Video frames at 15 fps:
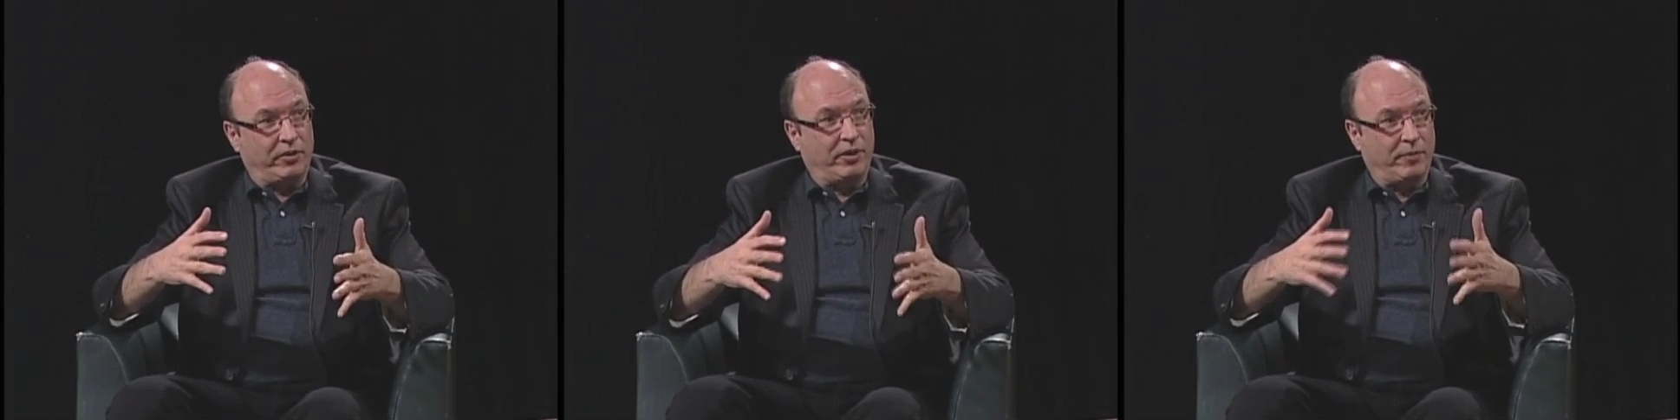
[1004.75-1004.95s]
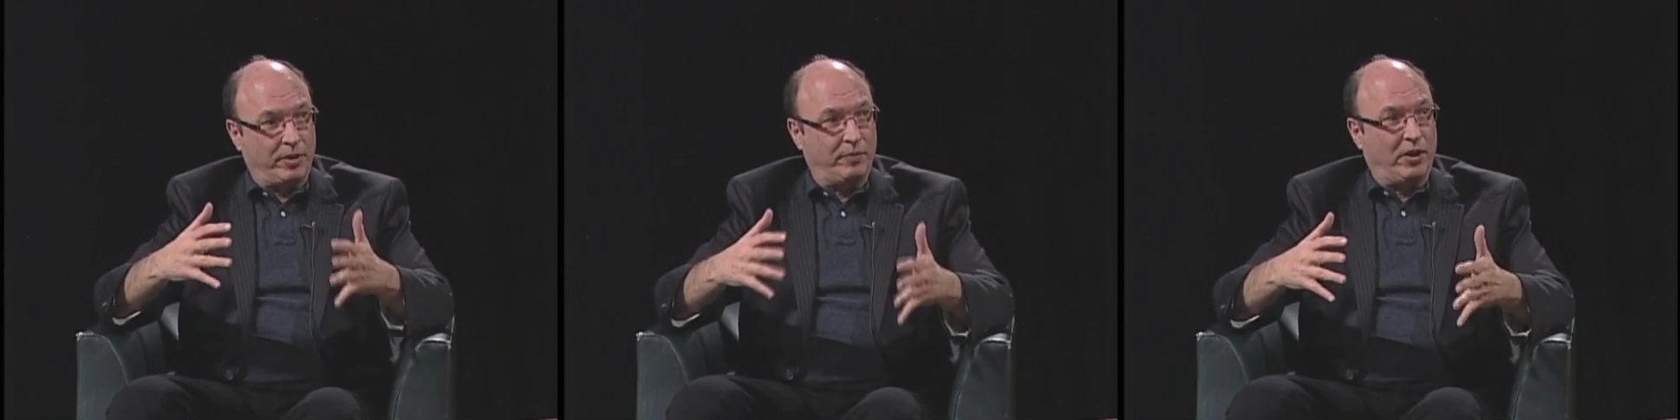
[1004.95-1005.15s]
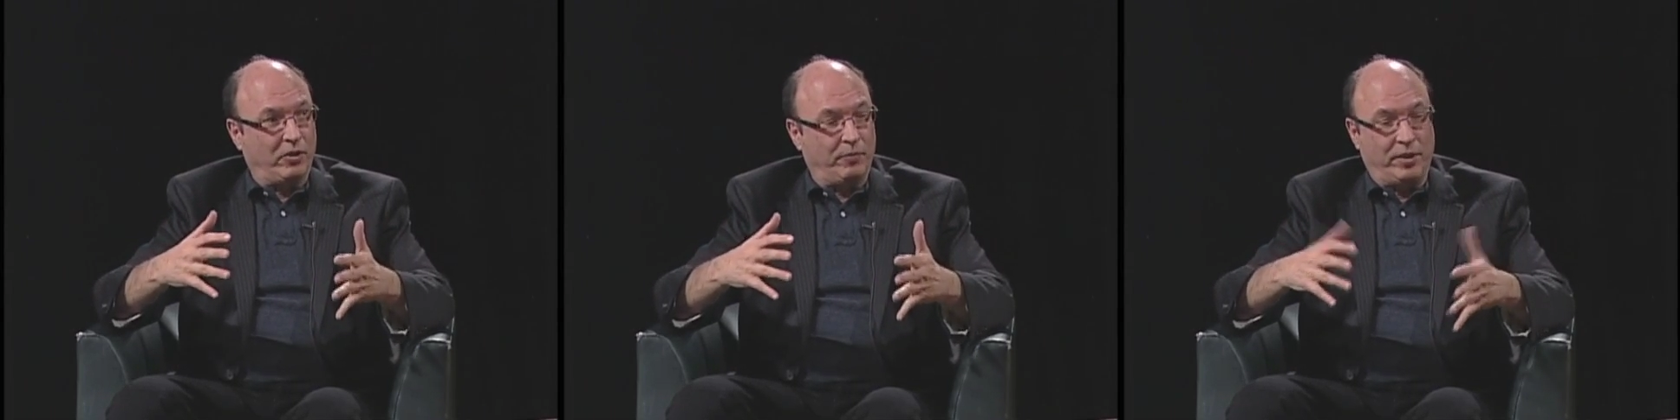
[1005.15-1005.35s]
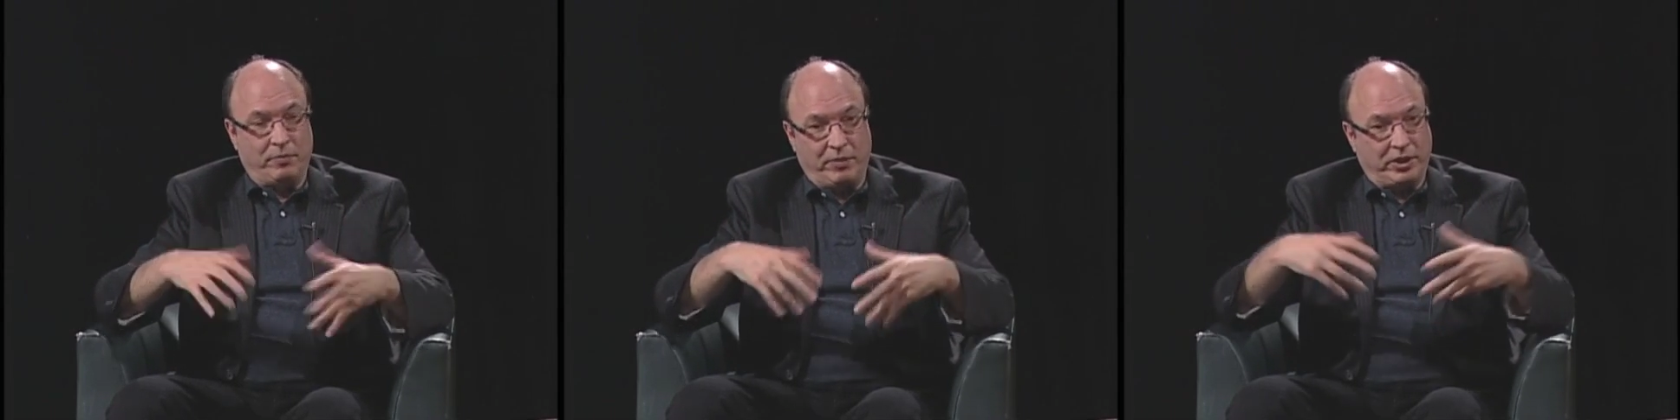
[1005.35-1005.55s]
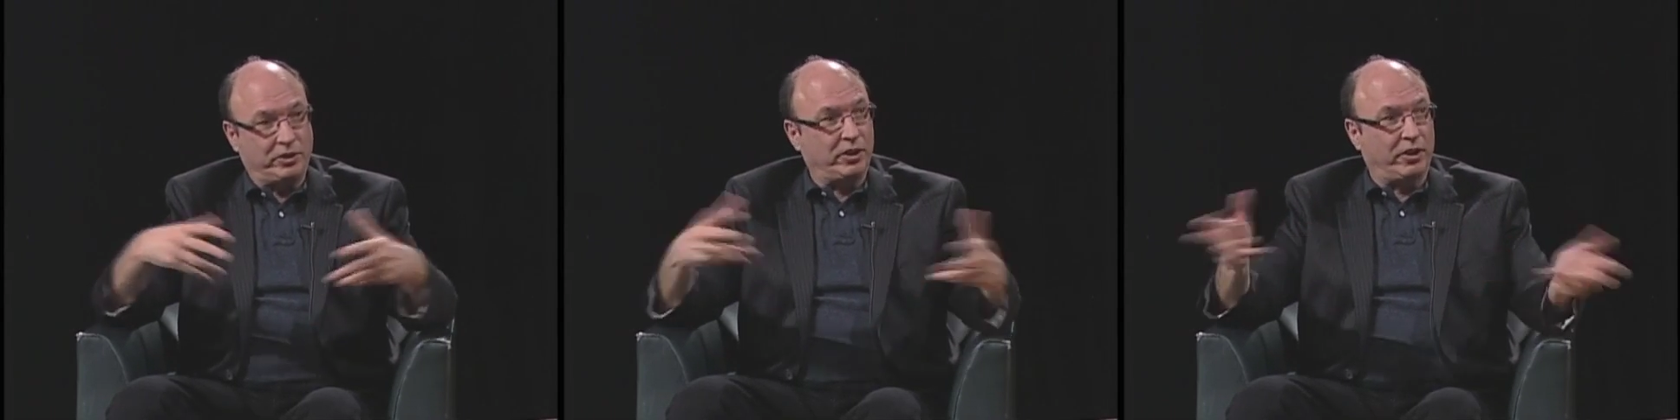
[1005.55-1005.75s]
Some of the melt will be a
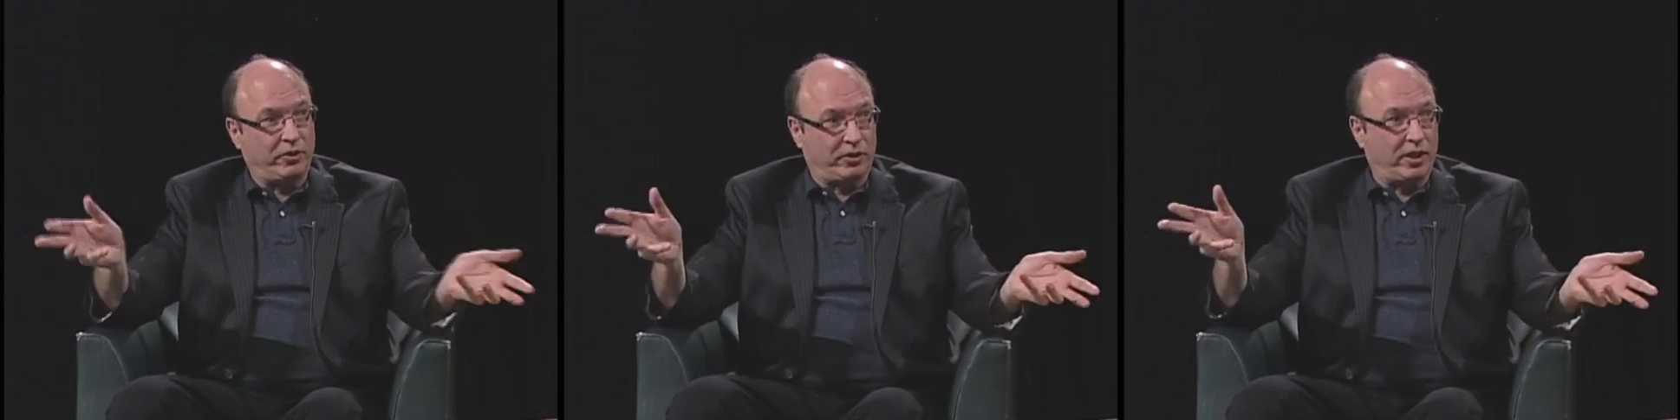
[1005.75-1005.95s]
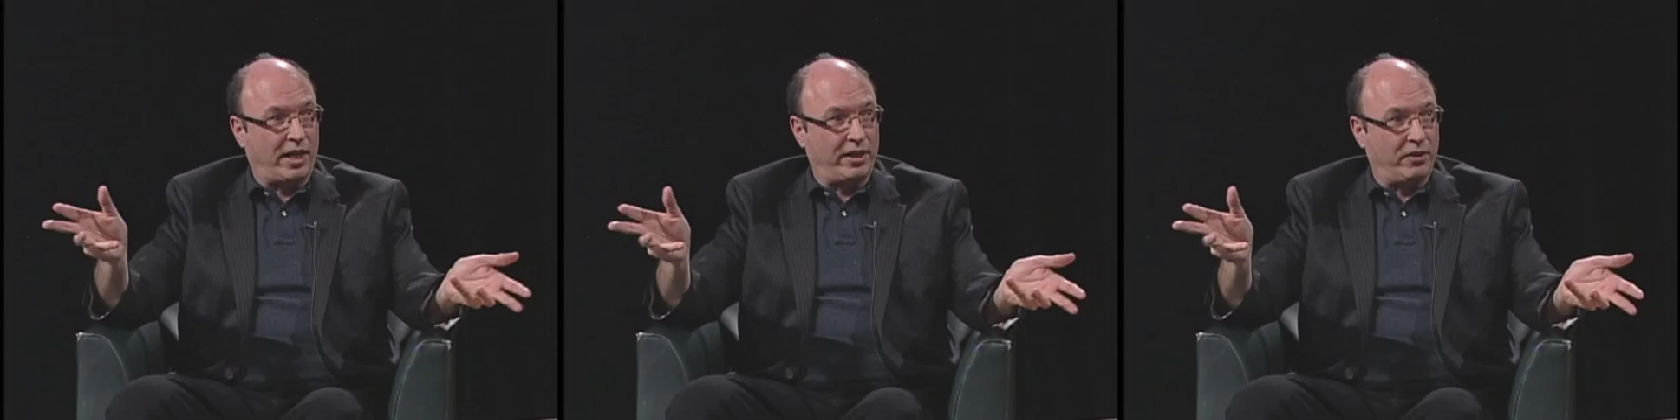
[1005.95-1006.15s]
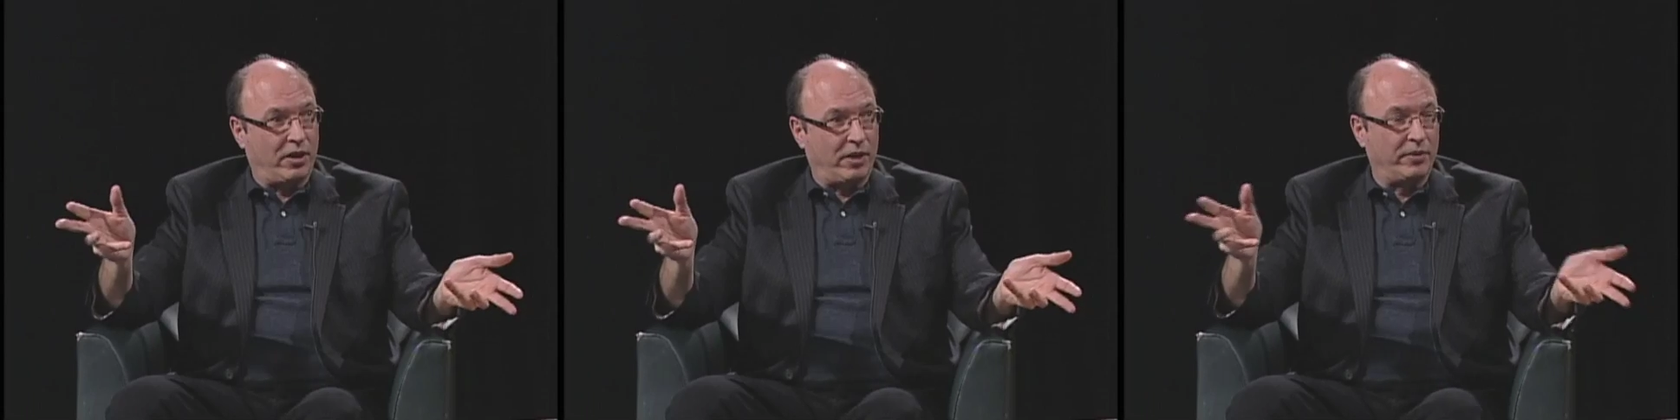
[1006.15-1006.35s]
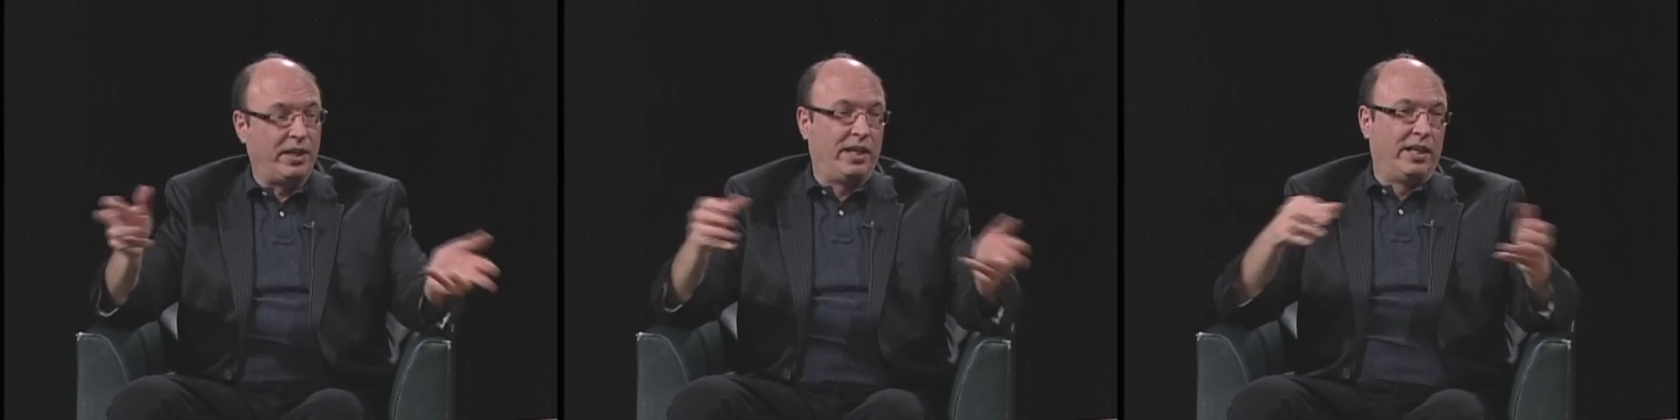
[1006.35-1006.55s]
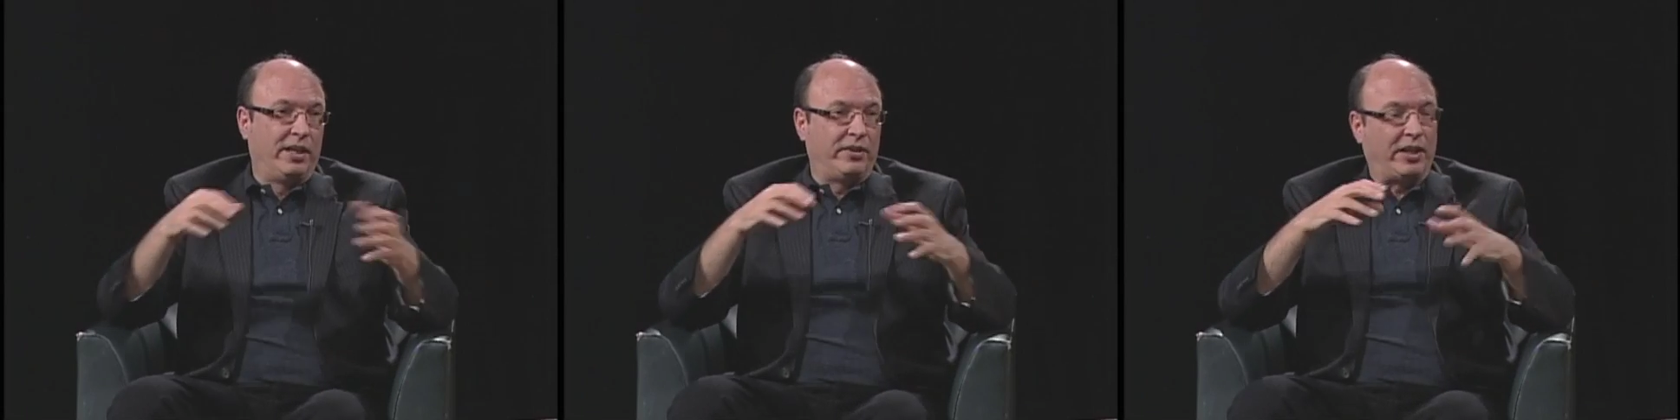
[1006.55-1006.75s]
big chunk sliding off.